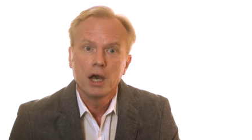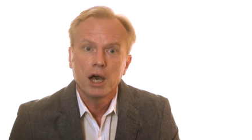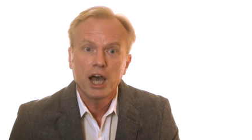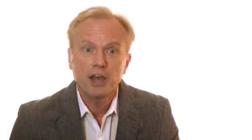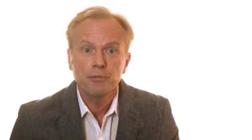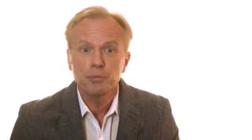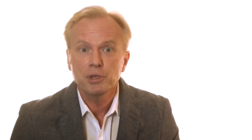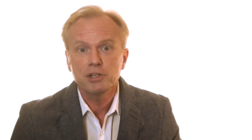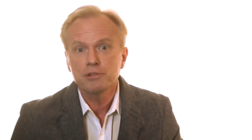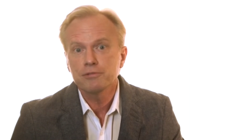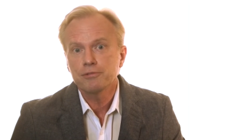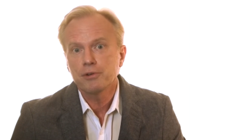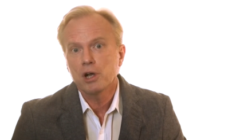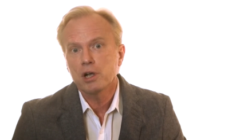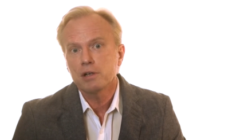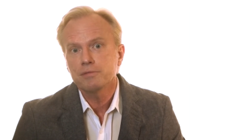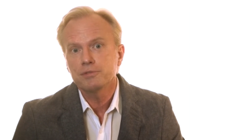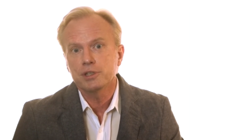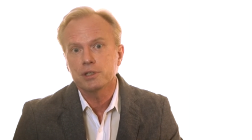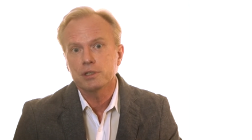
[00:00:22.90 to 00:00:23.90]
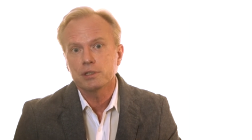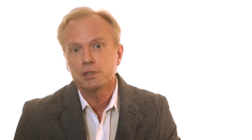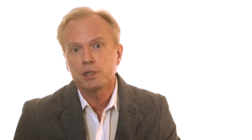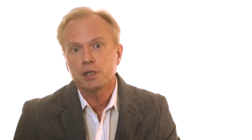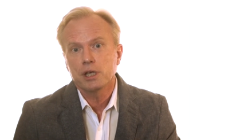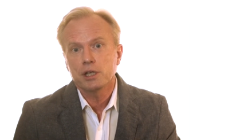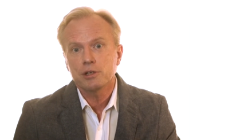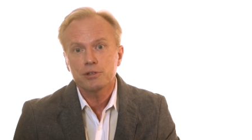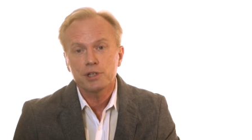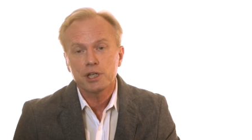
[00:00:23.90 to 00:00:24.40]
I've been involved in
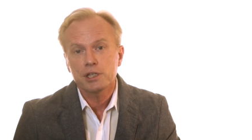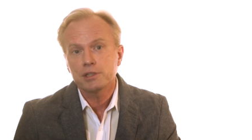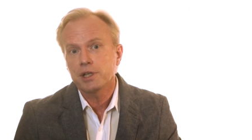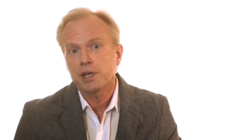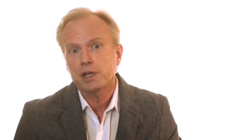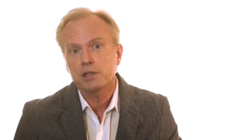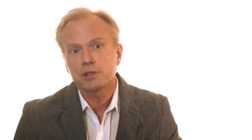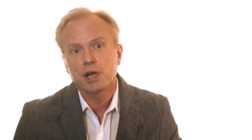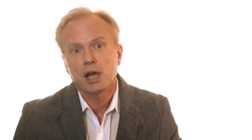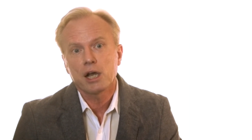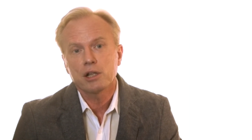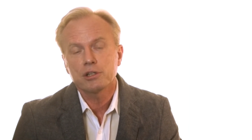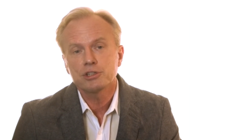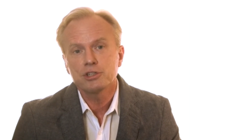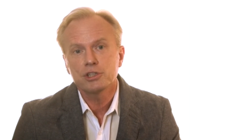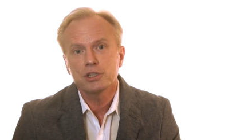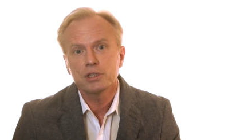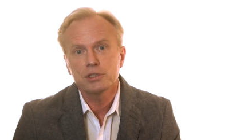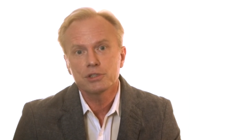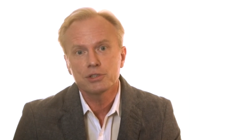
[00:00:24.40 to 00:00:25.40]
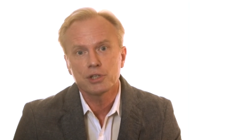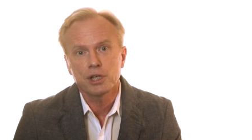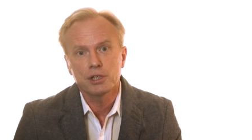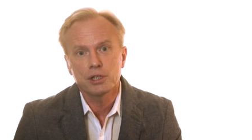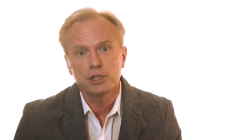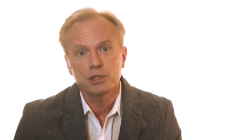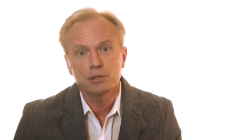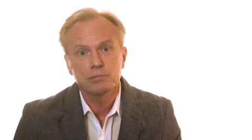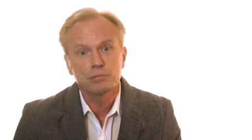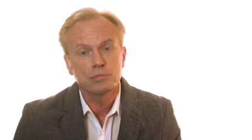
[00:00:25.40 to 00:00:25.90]
internet technologies and
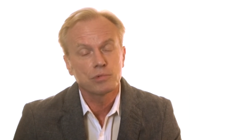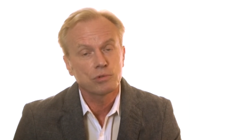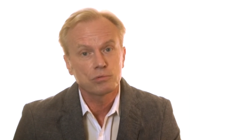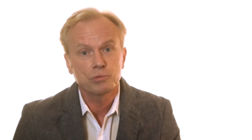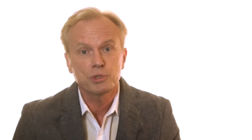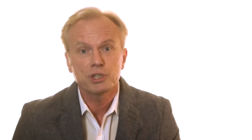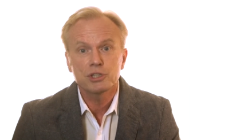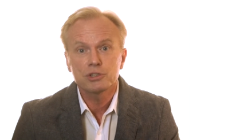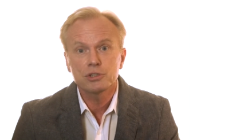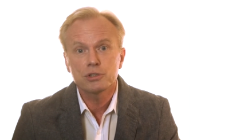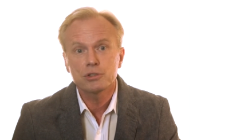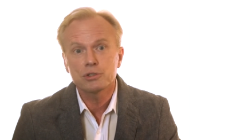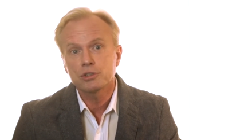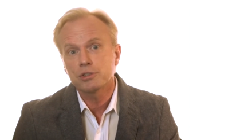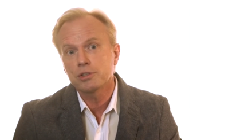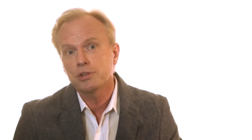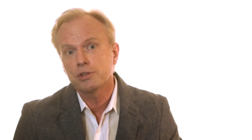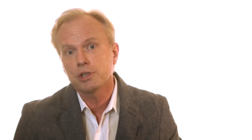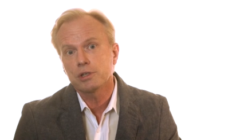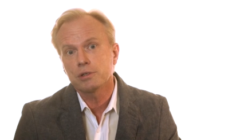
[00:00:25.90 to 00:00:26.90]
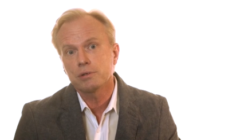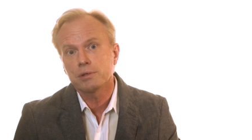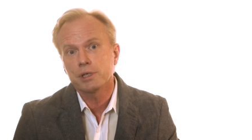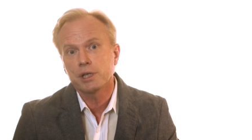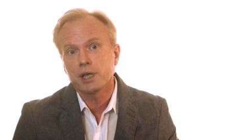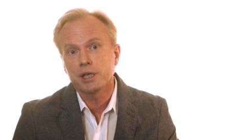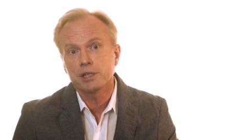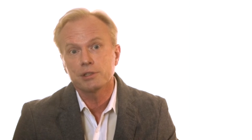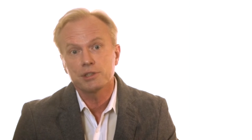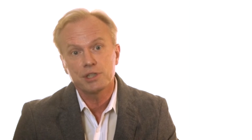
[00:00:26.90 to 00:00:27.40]
in research,
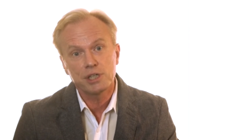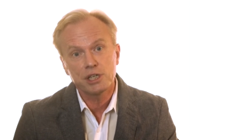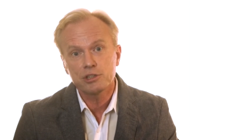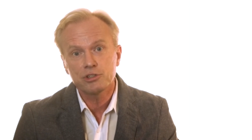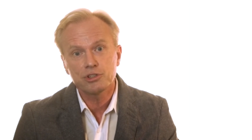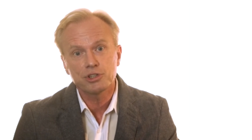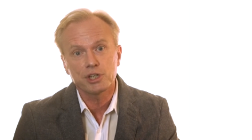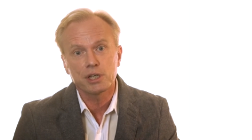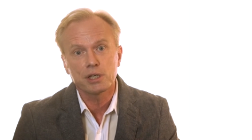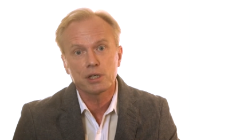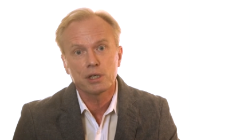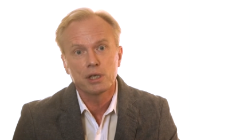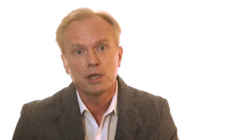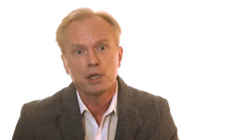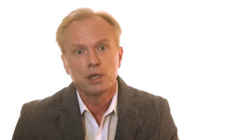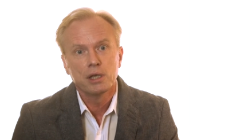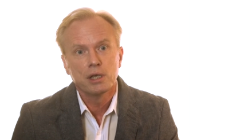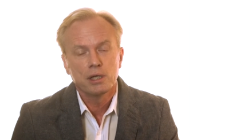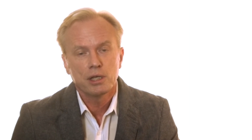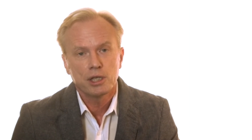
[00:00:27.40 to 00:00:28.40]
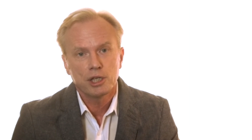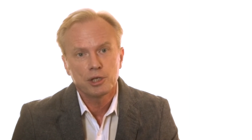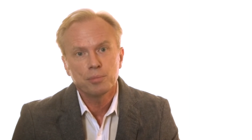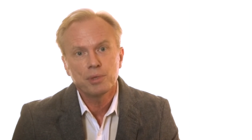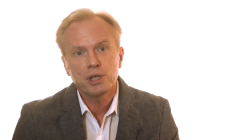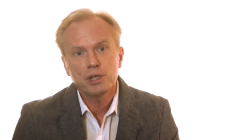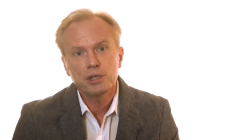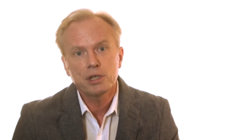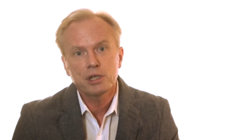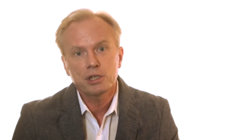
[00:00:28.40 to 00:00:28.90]
theory, and teaching in
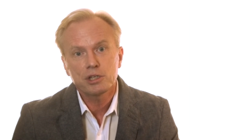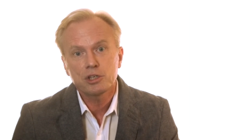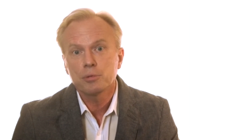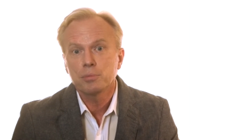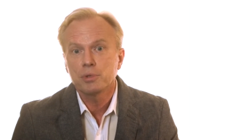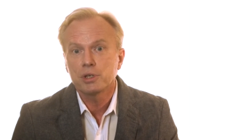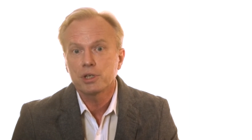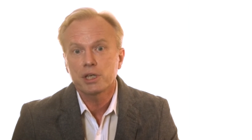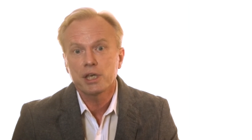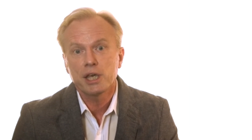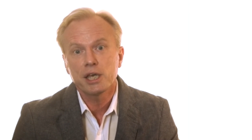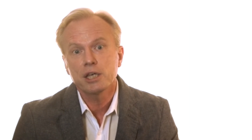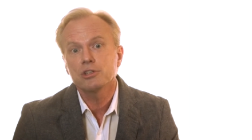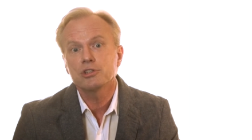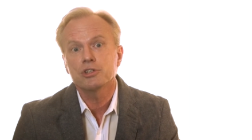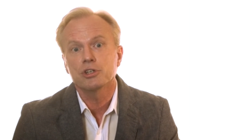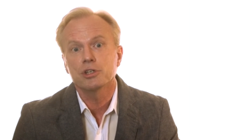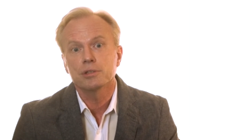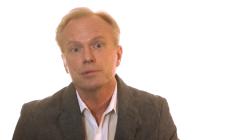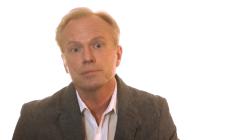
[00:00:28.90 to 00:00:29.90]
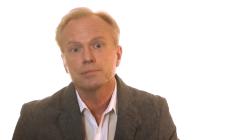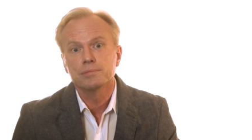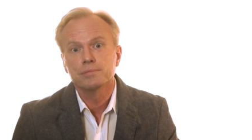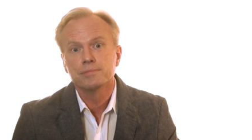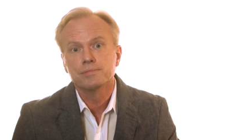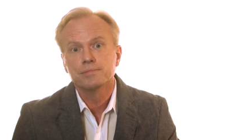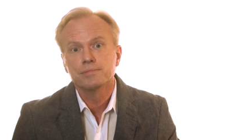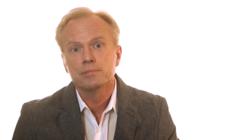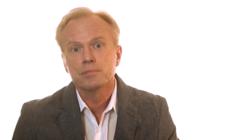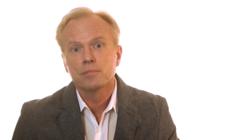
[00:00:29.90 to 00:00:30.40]
media and communication.
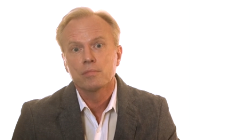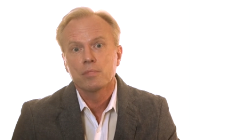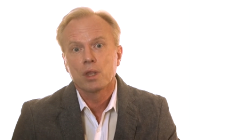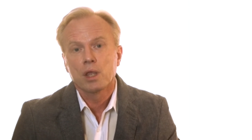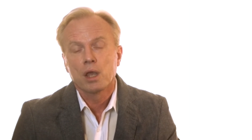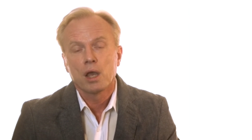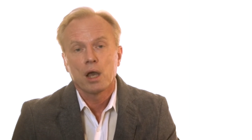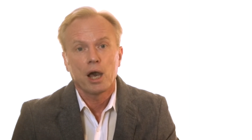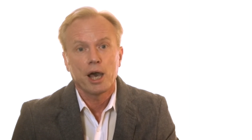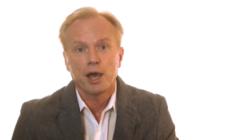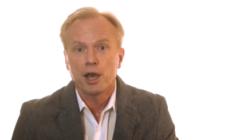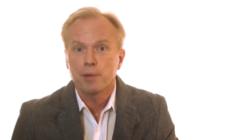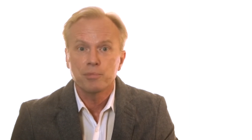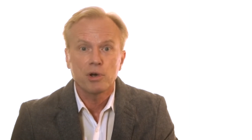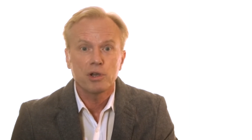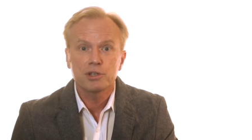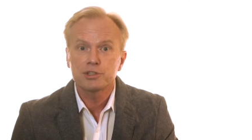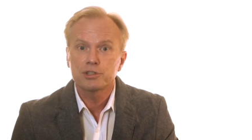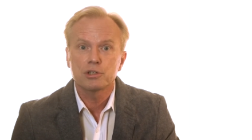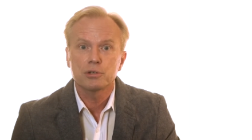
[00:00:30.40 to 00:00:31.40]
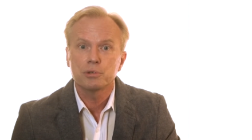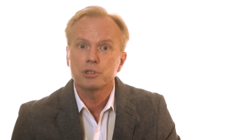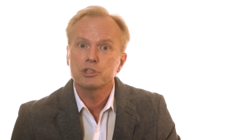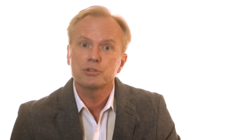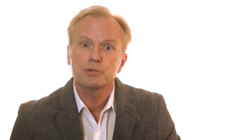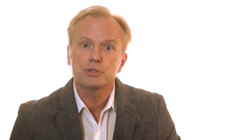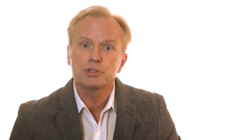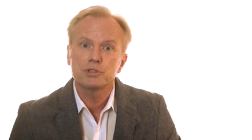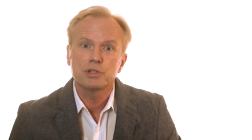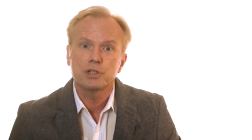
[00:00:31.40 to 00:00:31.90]
I am also
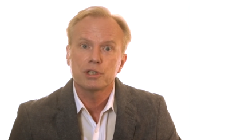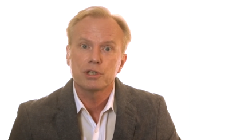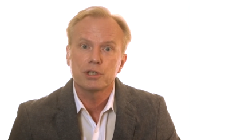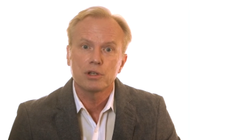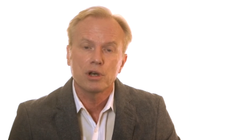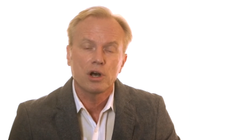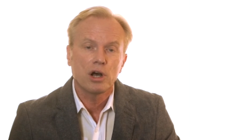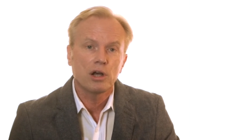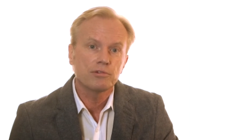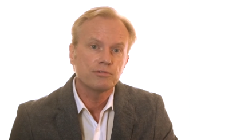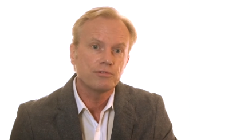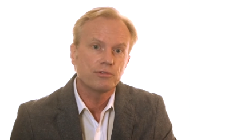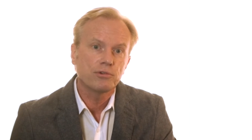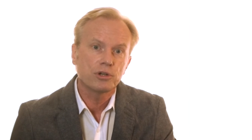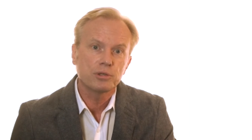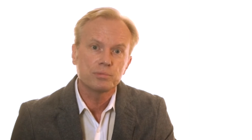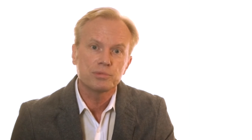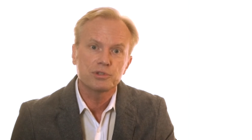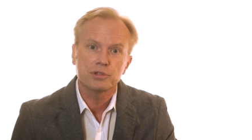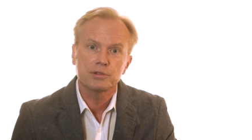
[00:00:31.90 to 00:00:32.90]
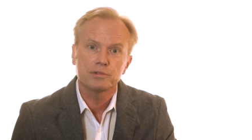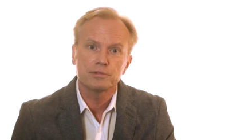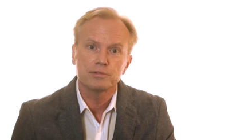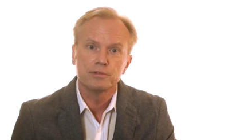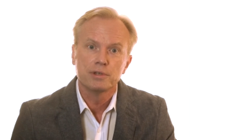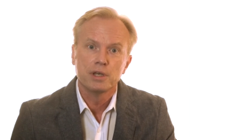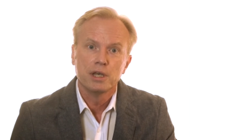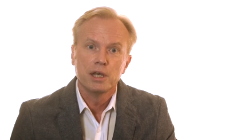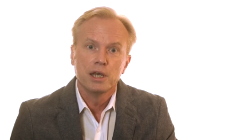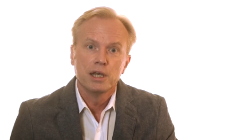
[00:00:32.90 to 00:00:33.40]
interested in all forms of
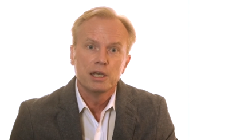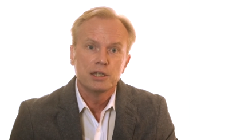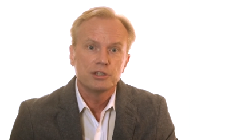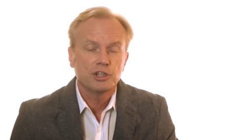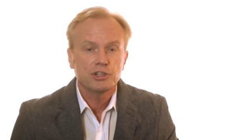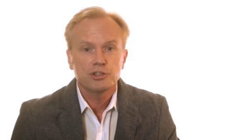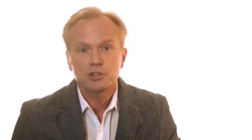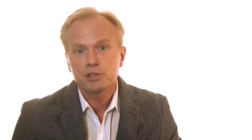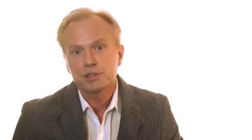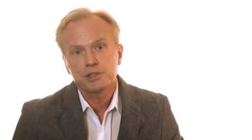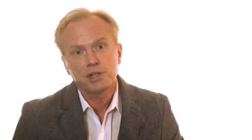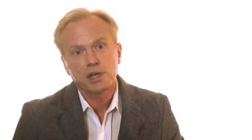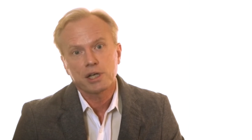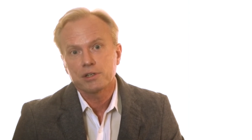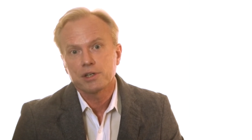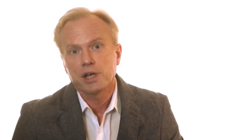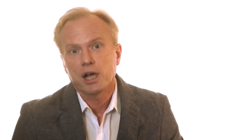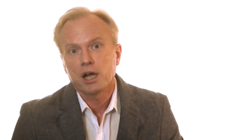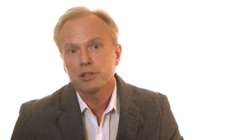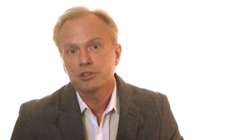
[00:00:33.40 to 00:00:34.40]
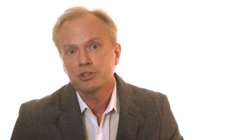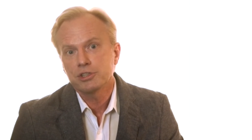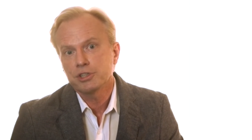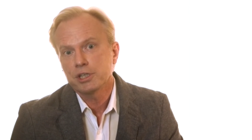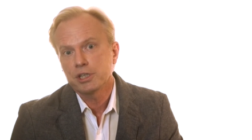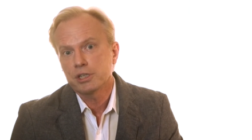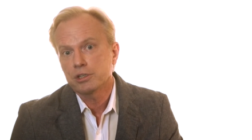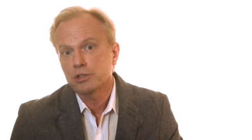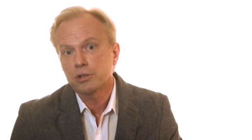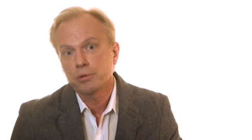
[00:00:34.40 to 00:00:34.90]
digital
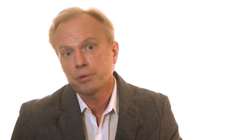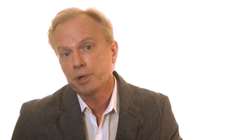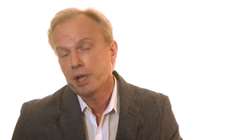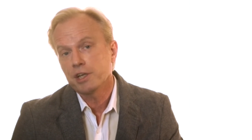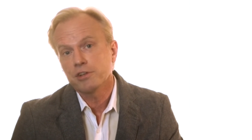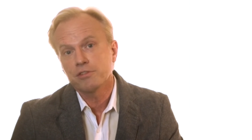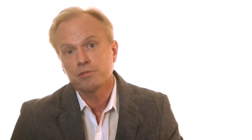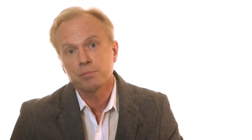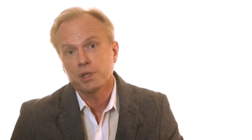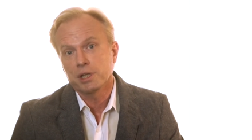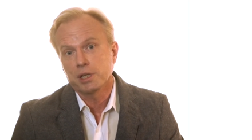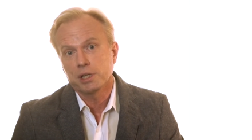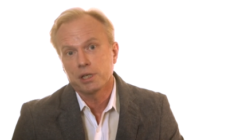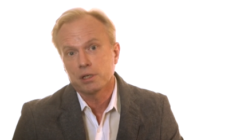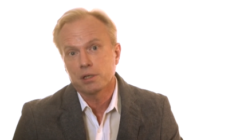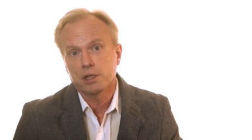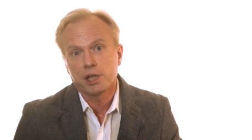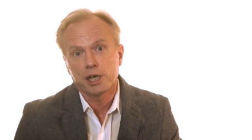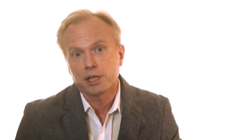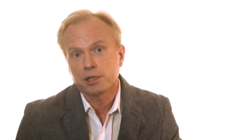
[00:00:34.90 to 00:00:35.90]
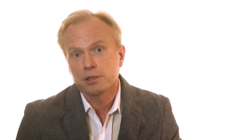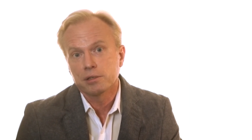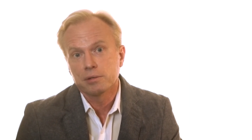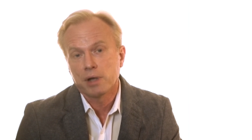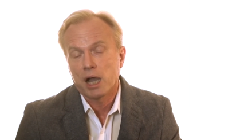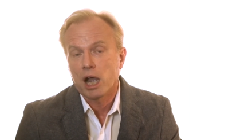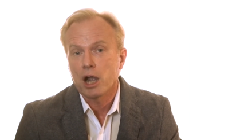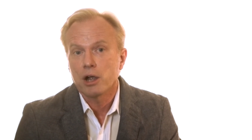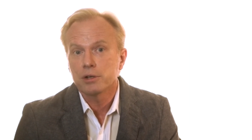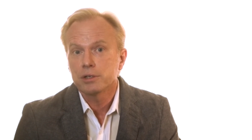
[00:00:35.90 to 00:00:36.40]
technology and creative media like
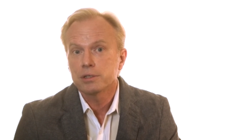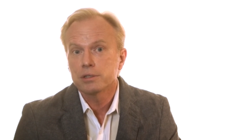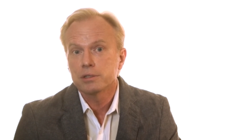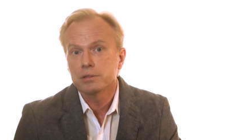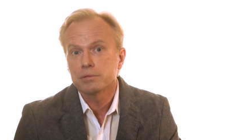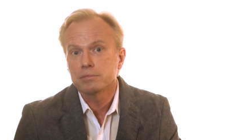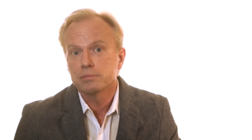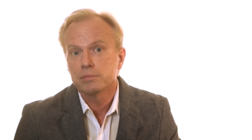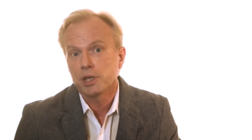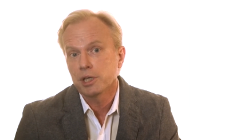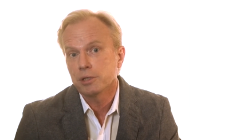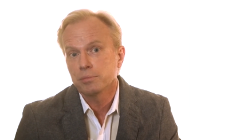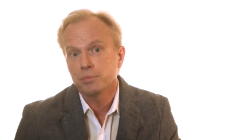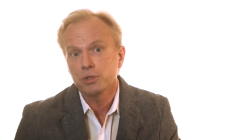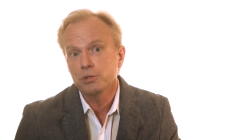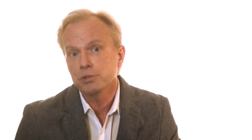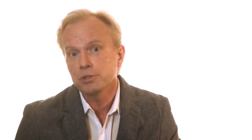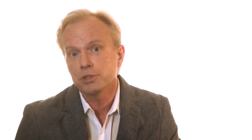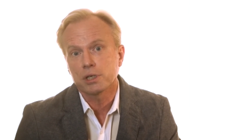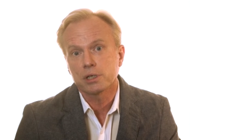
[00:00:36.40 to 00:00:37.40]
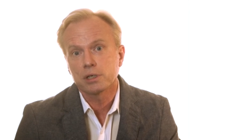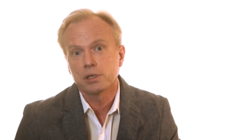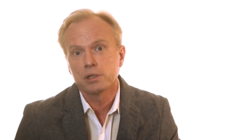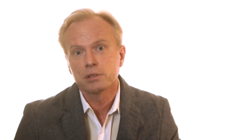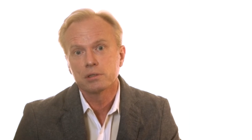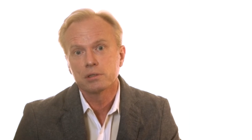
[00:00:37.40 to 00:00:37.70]
art and music.